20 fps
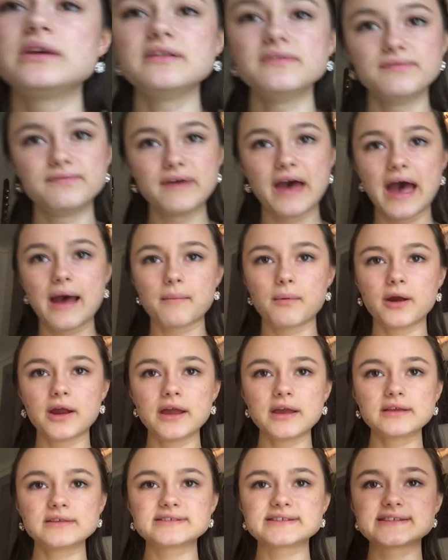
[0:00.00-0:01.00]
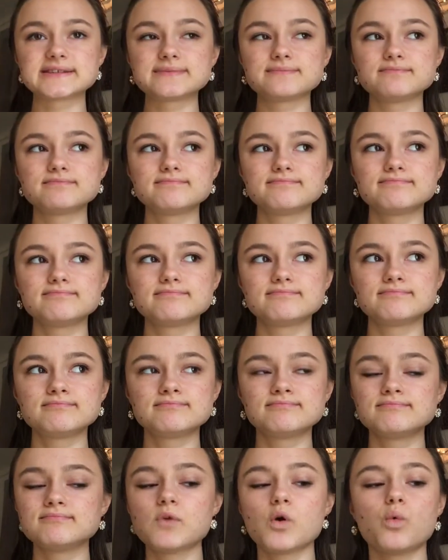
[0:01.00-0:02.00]
fabrics
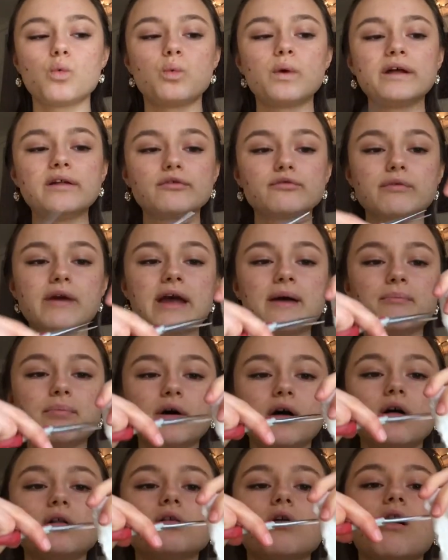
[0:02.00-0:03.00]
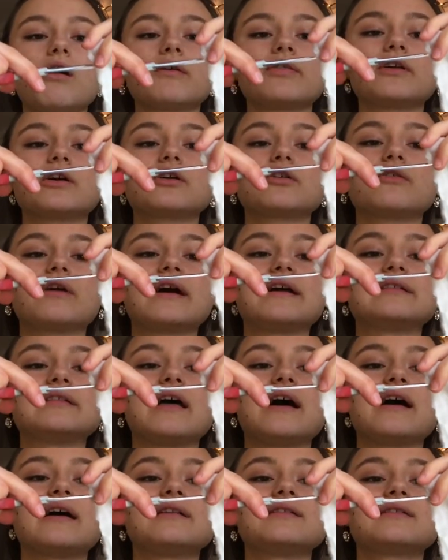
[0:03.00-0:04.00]
will rip along their grain
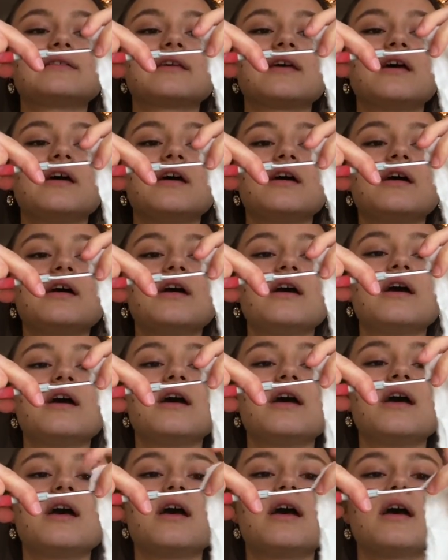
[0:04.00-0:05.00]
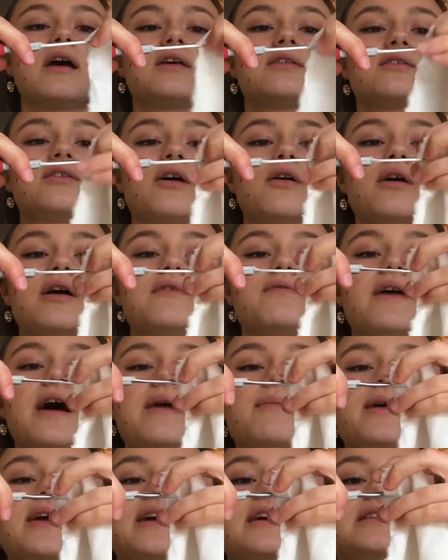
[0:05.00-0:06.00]
lines. So if I
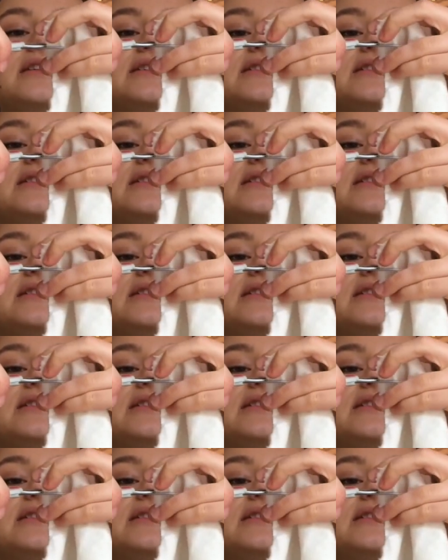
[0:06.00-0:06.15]
make a little